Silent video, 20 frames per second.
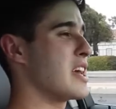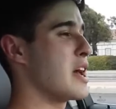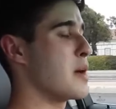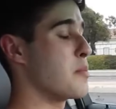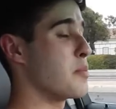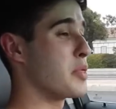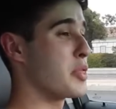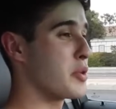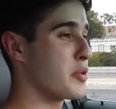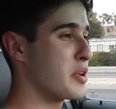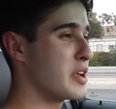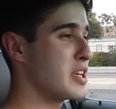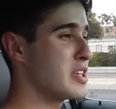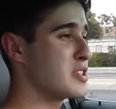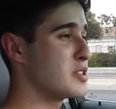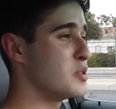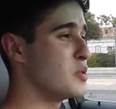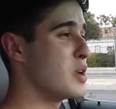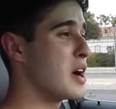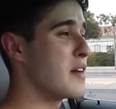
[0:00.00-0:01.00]

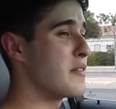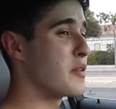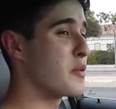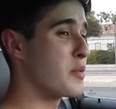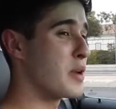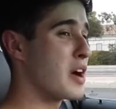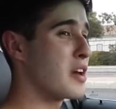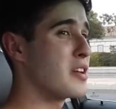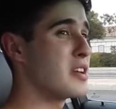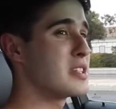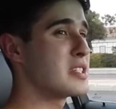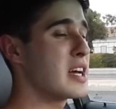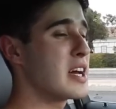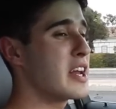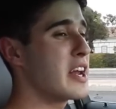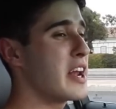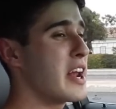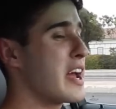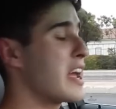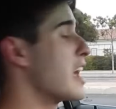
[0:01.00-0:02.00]
M3s do have a round
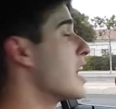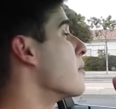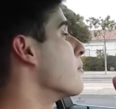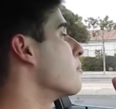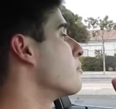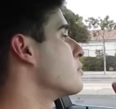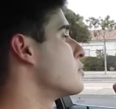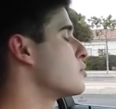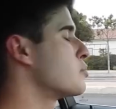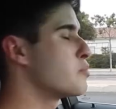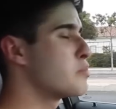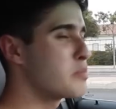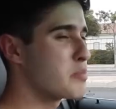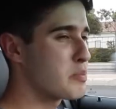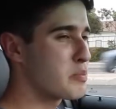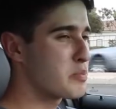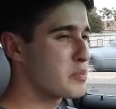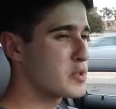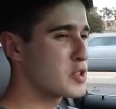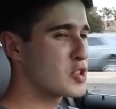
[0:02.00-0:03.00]
design, and I
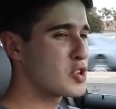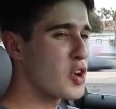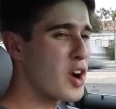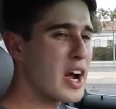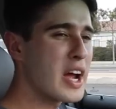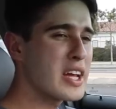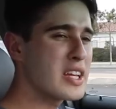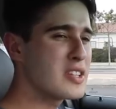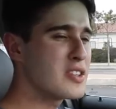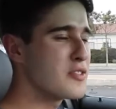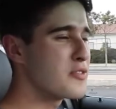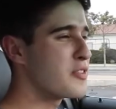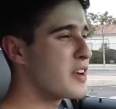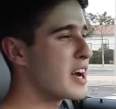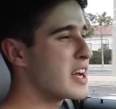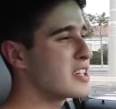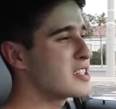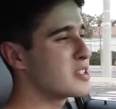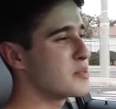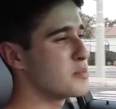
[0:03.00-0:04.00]
am trying to
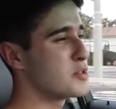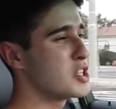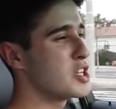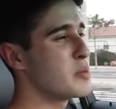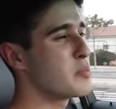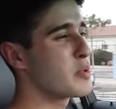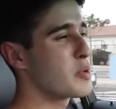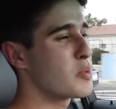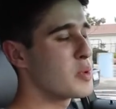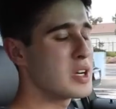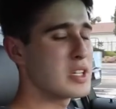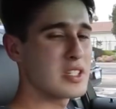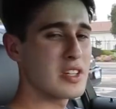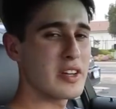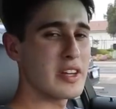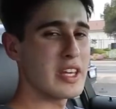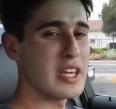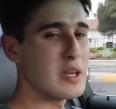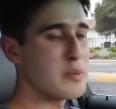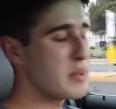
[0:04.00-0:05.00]
find some cheaper ones
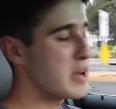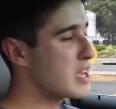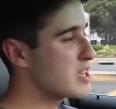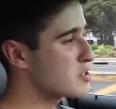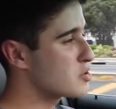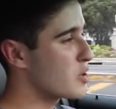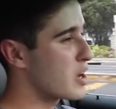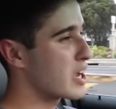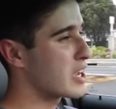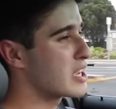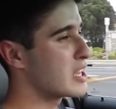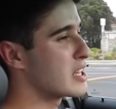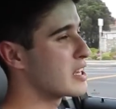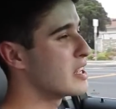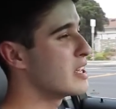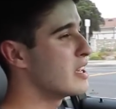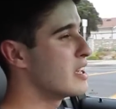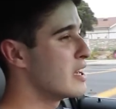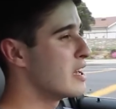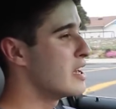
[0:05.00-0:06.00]
on eBay so I
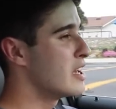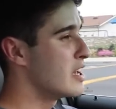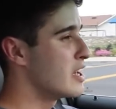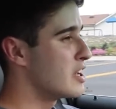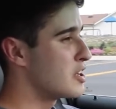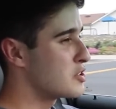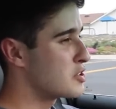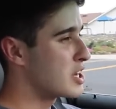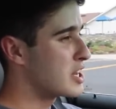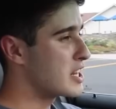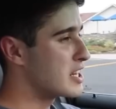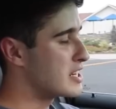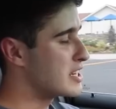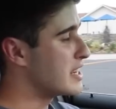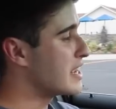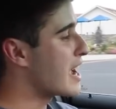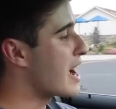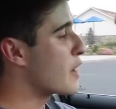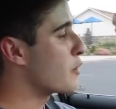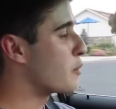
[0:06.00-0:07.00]
can try to
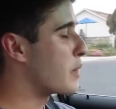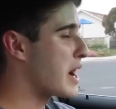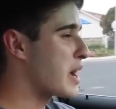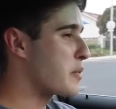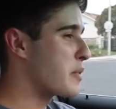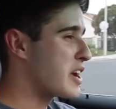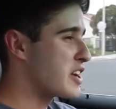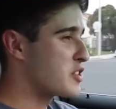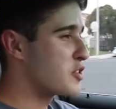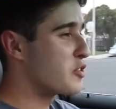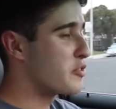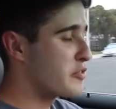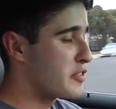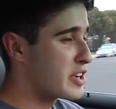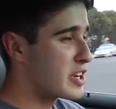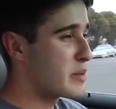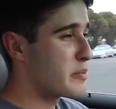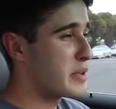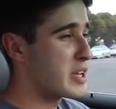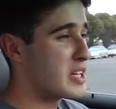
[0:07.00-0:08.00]
DIY
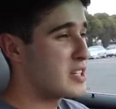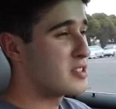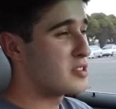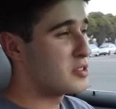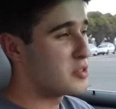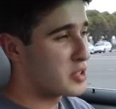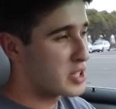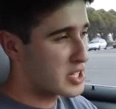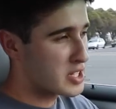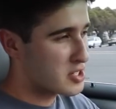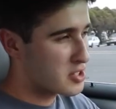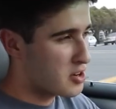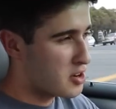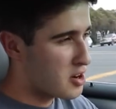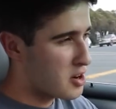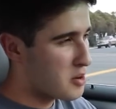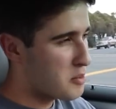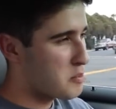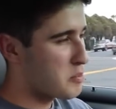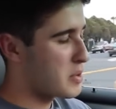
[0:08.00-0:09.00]
retrofit them into this car.